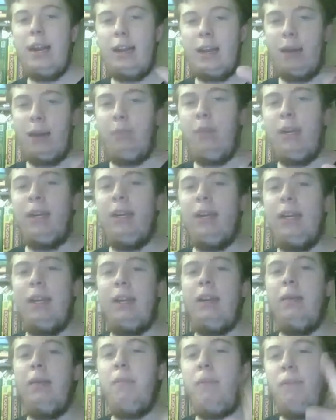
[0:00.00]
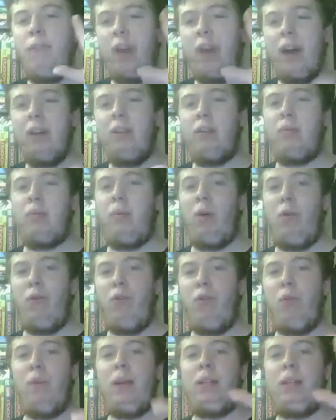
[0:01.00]
coming in at number 5 spot
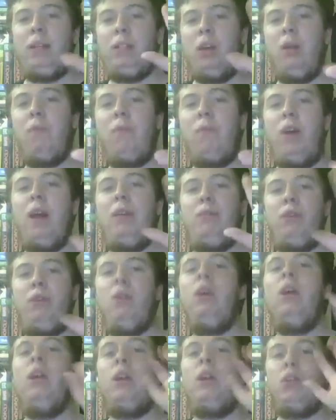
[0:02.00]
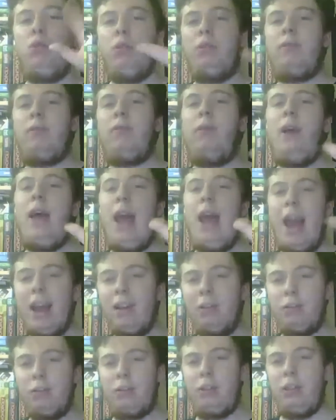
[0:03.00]
for my top 5 Christopher
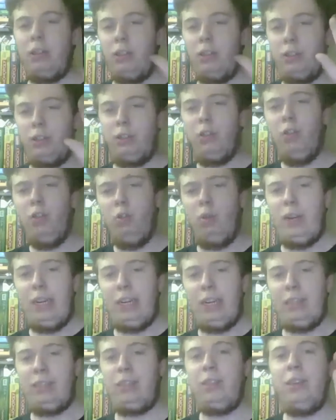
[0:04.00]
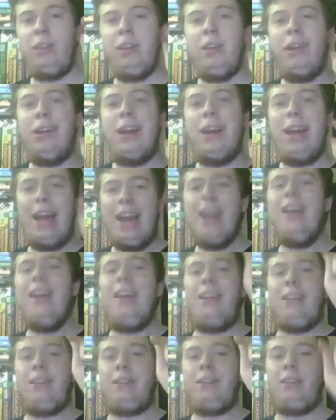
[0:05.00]
Eccleston stories,
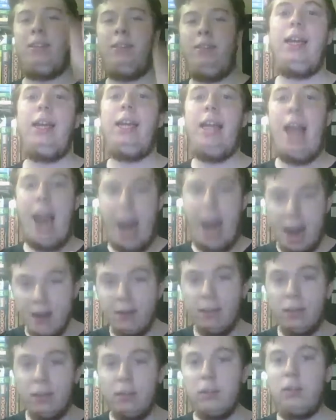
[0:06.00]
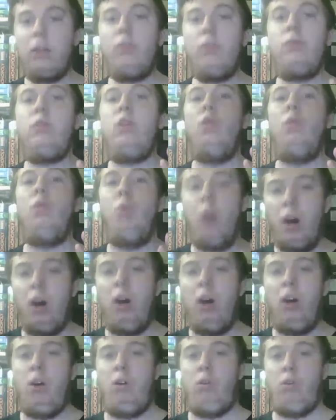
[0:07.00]
is The End of the
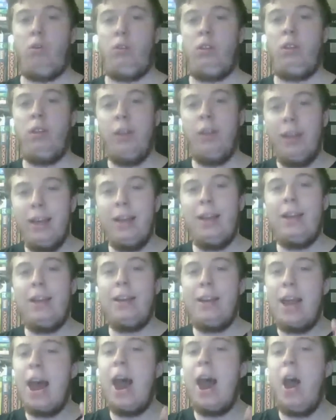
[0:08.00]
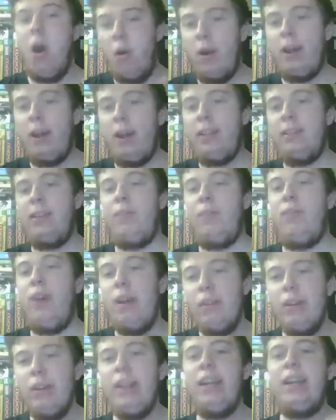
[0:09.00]
World. Now, it's a
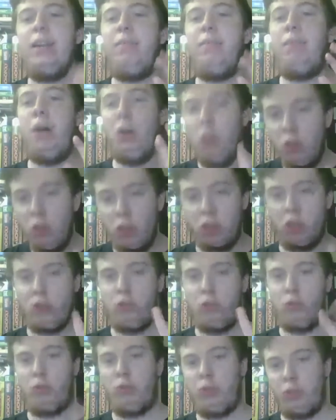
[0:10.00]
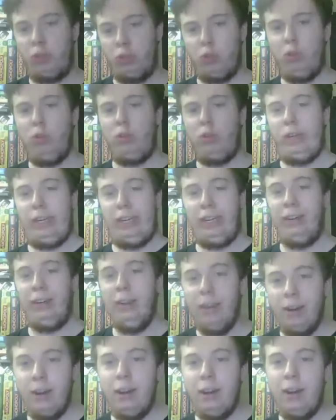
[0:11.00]
very emotional story.
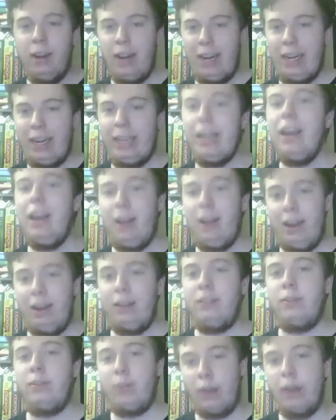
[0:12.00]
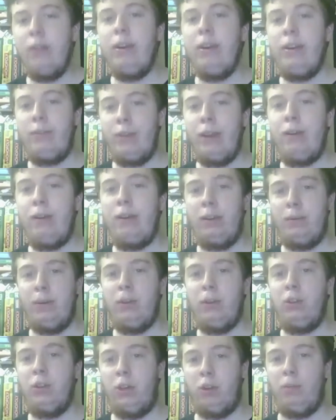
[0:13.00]
Yeah, it's very, very
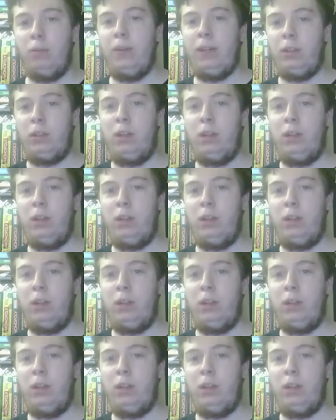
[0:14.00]
emotional because,